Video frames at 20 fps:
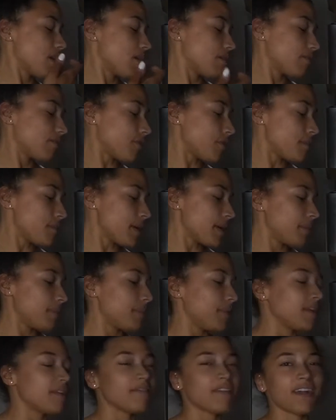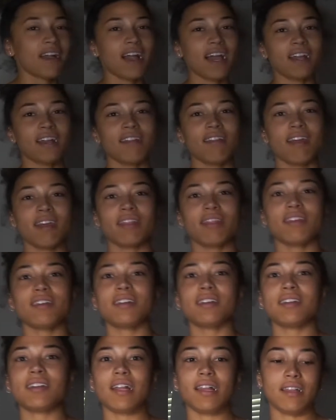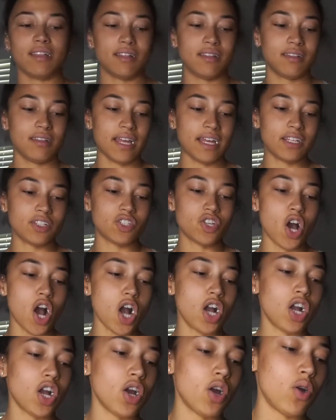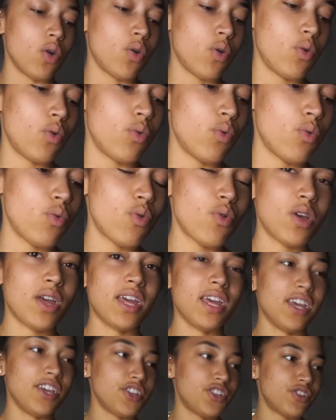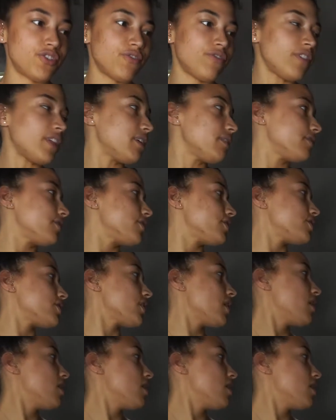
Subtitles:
For my beef, I kind of like the taco-ish flavors.